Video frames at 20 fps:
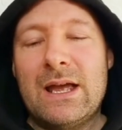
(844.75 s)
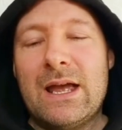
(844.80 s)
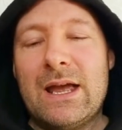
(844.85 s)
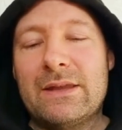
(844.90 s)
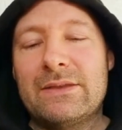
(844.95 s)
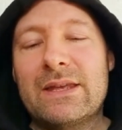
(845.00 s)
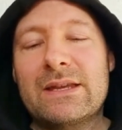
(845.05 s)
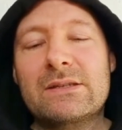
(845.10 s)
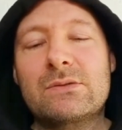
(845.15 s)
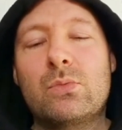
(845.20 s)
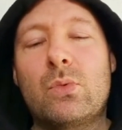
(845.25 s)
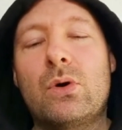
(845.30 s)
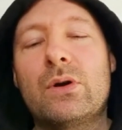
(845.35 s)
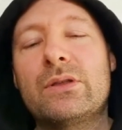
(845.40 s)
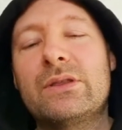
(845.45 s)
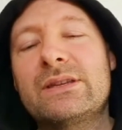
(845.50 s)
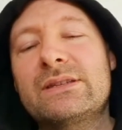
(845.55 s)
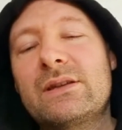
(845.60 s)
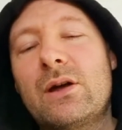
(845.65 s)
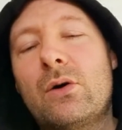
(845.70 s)
And that's
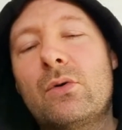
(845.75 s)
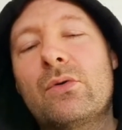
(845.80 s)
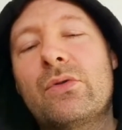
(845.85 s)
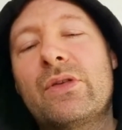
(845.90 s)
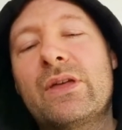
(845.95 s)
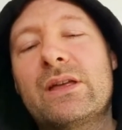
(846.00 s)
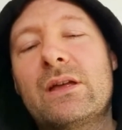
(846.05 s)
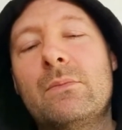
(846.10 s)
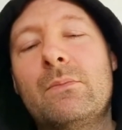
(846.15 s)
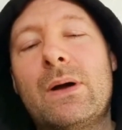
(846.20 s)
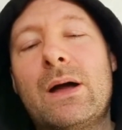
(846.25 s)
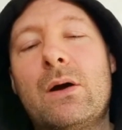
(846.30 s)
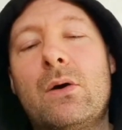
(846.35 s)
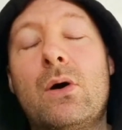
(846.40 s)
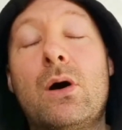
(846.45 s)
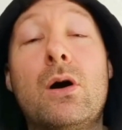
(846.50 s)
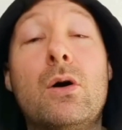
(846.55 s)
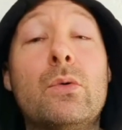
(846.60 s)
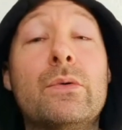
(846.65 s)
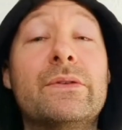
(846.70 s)
why this whole thing
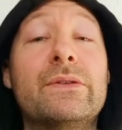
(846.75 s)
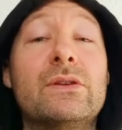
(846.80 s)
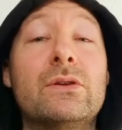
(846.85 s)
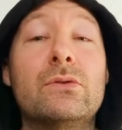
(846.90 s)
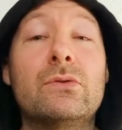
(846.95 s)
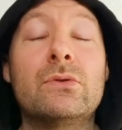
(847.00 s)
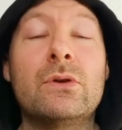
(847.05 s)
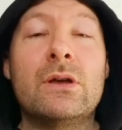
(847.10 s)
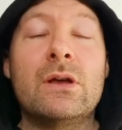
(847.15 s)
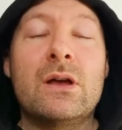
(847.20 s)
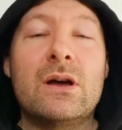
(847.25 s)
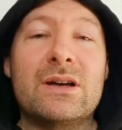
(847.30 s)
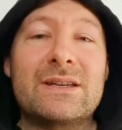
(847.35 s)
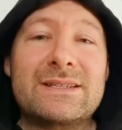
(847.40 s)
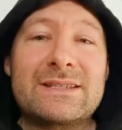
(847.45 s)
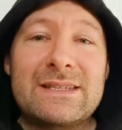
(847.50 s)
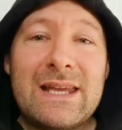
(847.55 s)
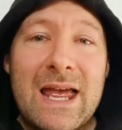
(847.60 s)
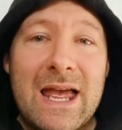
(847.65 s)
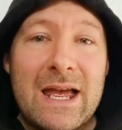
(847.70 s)
about, oh, if you are
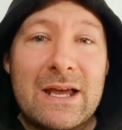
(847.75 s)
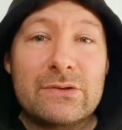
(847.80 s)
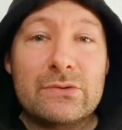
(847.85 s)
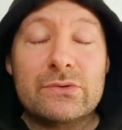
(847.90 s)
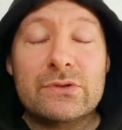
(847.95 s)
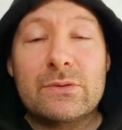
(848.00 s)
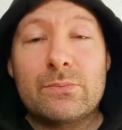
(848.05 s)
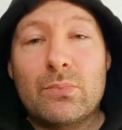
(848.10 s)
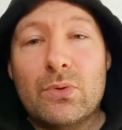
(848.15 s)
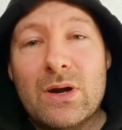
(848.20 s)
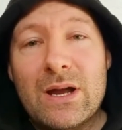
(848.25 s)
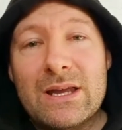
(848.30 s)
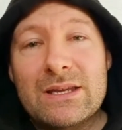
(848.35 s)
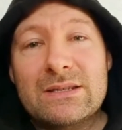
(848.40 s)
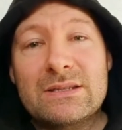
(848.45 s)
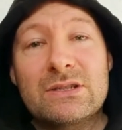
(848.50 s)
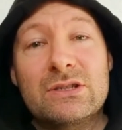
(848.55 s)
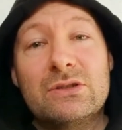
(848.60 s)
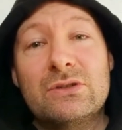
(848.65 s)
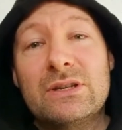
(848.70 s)
sad or
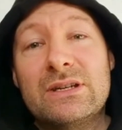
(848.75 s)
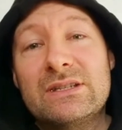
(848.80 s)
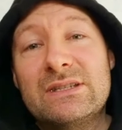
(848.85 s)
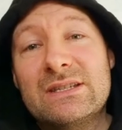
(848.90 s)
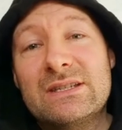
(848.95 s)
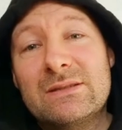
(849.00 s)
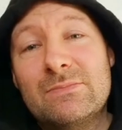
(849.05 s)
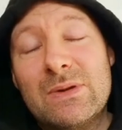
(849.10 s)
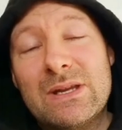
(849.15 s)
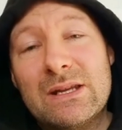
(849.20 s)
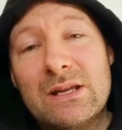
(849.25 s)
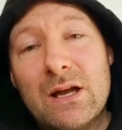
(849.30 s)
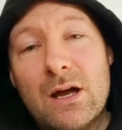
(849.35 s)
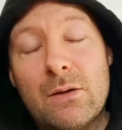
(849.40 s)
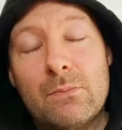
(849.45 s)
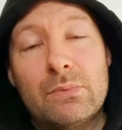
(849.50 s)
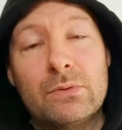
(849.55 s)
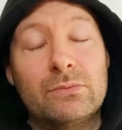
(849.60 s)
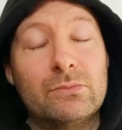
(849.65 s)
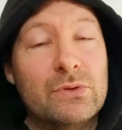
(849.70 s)
depressed, you need to speak
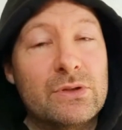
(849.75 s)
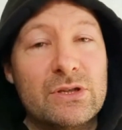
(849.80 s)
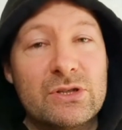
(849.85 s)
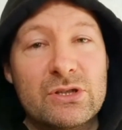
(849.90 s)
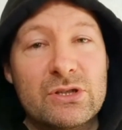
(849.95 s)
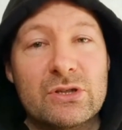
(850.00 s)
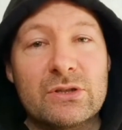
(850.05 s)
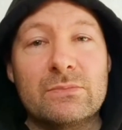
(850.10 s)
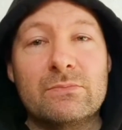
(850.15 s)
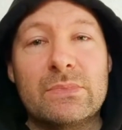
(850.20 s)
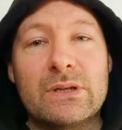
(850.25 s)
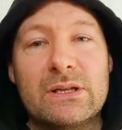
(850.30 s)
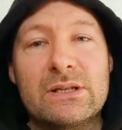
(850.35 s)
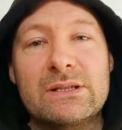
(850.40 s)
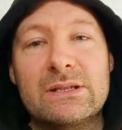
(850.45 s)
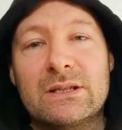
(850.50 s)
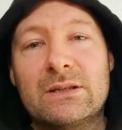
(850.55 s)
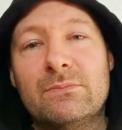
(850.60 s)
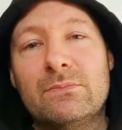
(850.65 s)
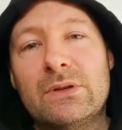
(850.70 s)
up. Well, you shouldn't,
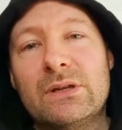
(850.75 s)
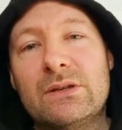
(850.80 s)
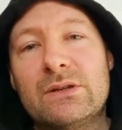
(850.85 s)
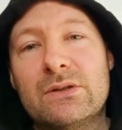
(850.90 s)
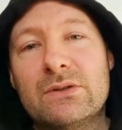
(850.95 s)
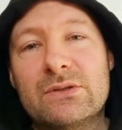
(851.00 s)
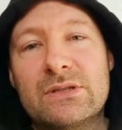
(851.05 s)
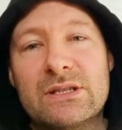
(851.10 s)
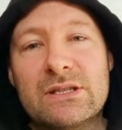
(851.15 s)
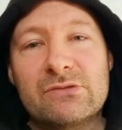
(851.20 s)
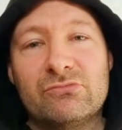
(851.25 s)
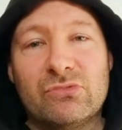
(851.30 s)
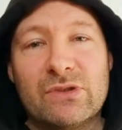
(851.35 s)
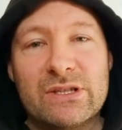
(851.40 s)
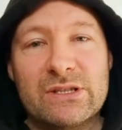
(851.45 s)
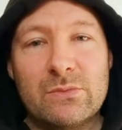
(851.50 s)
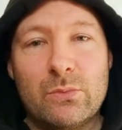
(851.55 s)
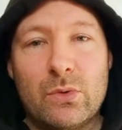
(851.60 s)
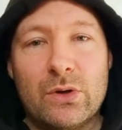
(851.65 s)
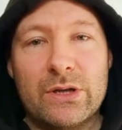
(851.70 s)
because it can be used as a
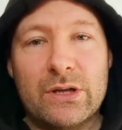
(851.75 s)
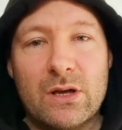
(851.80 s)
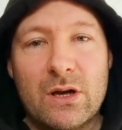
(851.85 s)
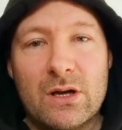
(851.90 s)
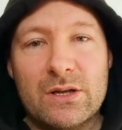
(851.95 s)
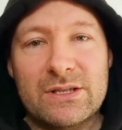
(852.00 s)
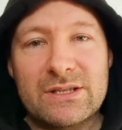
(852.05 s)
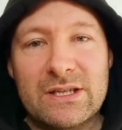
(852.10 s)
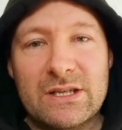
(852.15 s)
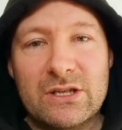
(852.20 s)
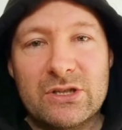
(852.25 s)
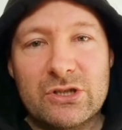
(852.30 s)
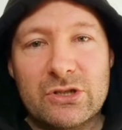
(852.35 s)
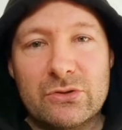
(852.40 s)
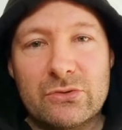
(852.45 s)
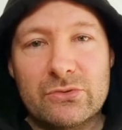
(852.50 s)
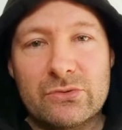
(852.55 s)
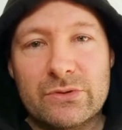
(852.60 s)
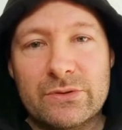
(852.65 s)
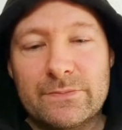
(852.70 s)
reason why you can't see your
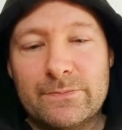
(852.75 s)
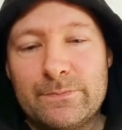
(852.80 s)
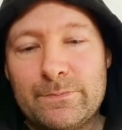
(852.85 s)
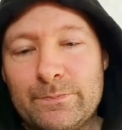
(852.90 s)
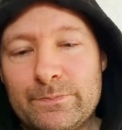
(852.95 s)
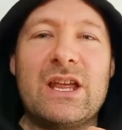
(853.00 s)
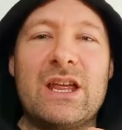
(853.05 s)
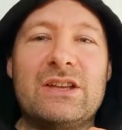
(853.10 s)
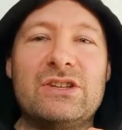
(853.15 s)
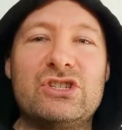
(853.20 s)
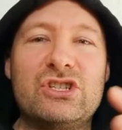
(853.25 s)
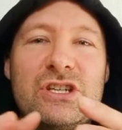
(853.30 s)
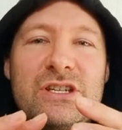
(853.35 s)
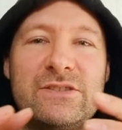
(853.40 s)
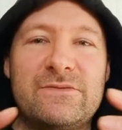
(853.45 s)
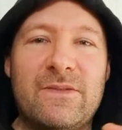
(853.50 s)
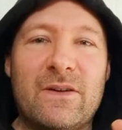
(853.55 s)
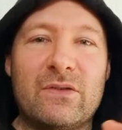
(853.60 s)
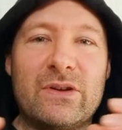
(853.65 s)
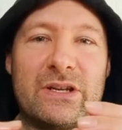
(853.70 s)
children. And
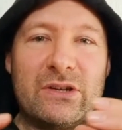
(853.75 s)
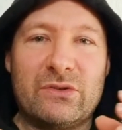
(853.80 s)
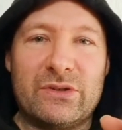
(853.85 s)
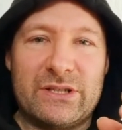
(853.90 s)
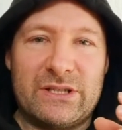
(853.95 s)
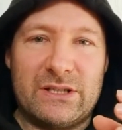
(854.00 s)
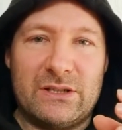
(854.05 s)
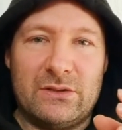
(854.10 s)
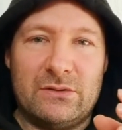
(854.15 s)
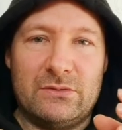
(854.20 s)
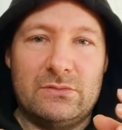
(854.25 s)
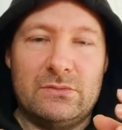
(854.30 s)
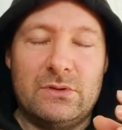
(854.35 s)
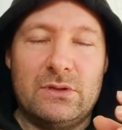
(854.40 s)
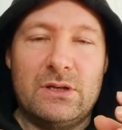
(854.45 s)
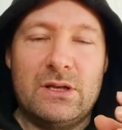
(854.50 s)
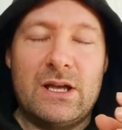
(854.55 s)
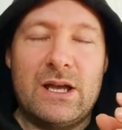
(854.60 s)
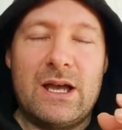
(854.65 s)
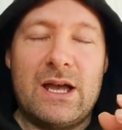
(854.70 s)
she's very critical.